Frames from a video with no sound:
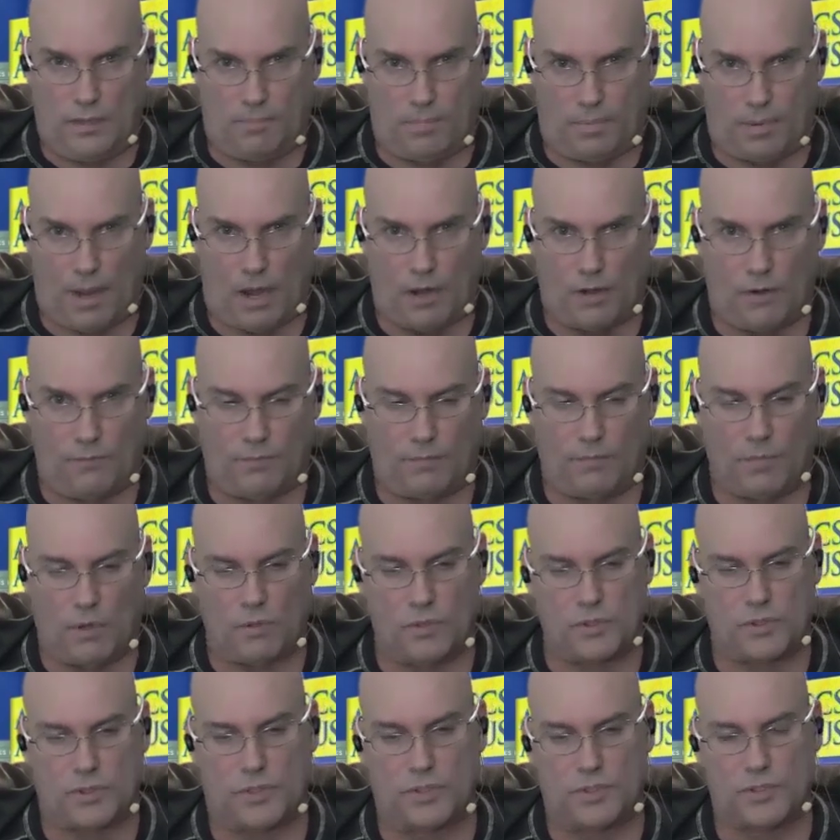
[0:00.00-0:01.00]
Power of
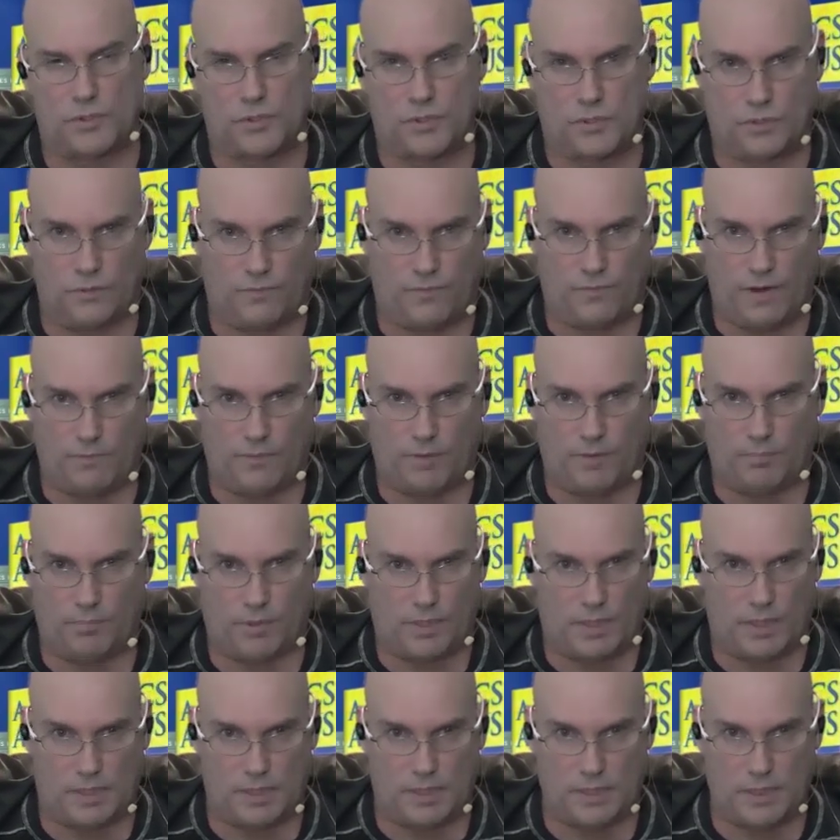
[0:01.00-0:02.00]
Emotions, your two favorite
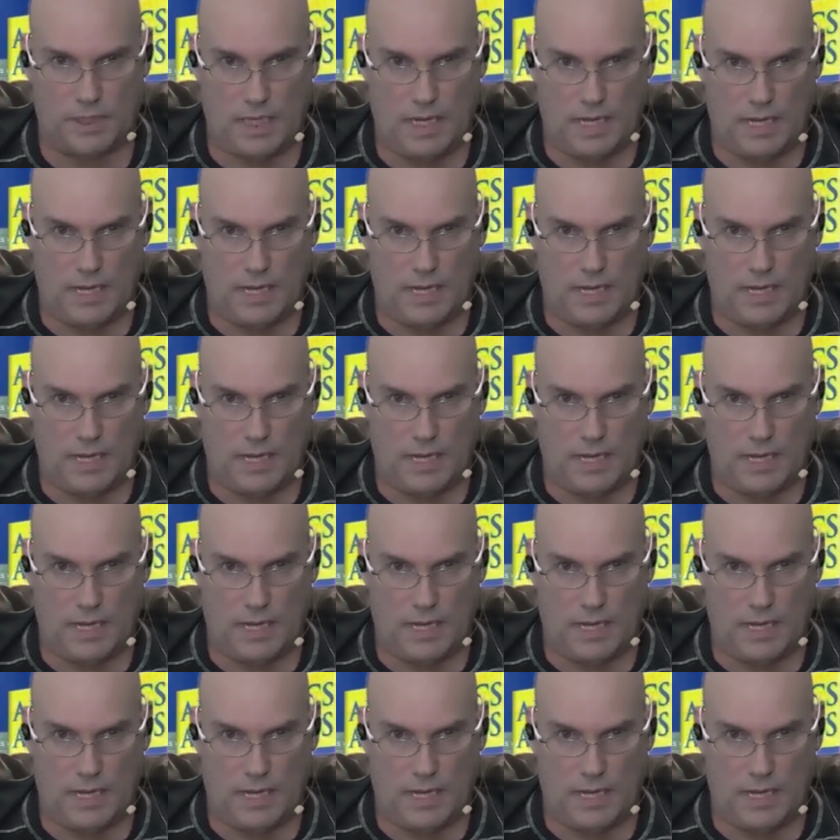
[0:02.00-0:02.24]
books.